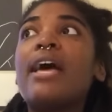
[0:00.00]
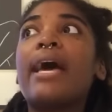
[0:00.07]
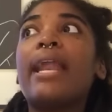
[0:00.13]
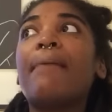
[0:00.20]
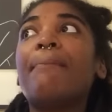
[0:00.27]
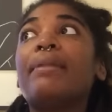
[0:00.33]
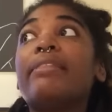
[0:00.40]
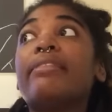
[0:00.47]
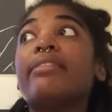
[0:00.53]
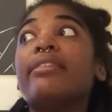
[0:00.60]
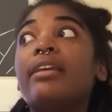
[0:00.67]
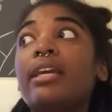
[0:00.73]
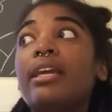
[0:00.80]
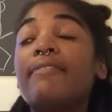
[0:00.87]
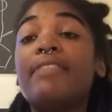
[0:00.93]
And I
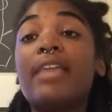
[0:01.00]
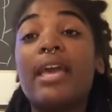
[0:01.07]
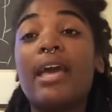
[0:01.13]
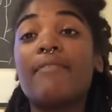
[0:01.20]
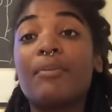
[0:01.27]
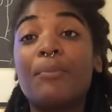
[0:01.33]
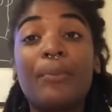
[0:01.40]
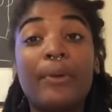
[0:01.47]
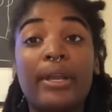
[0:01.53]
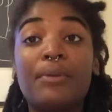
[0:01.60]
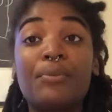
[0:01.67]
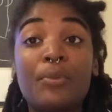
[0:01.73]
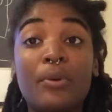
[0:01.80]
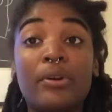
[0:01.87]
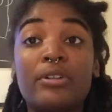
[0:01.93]
believe they have a brick
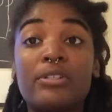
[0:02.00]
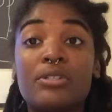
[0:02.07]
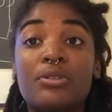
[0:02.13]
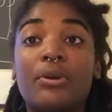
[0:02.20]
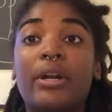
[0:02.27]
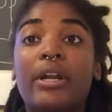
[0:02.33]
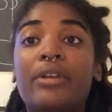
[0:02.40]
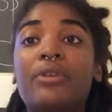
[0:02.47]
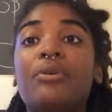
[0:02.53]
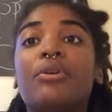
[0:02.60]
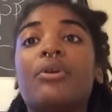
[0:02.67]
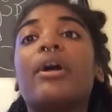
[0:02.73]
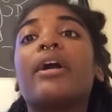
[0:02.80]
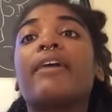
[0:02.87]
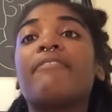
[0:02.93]
and mortar store in New
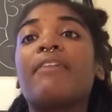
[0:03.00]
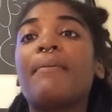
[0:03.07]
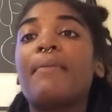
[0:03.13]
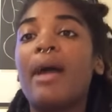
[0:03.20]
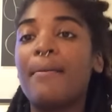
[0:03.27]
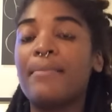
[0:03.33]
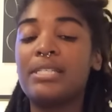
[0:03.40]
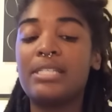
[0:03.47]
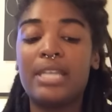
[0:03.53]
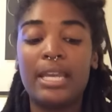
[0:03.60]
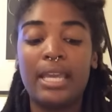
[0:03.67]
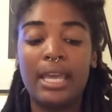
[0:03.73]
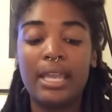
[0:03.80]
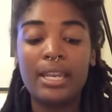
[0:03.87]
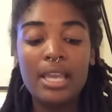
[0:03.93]
York, if I'm not
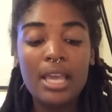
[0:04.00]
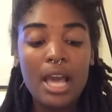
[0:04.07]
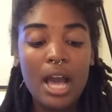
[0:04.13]
mistaken.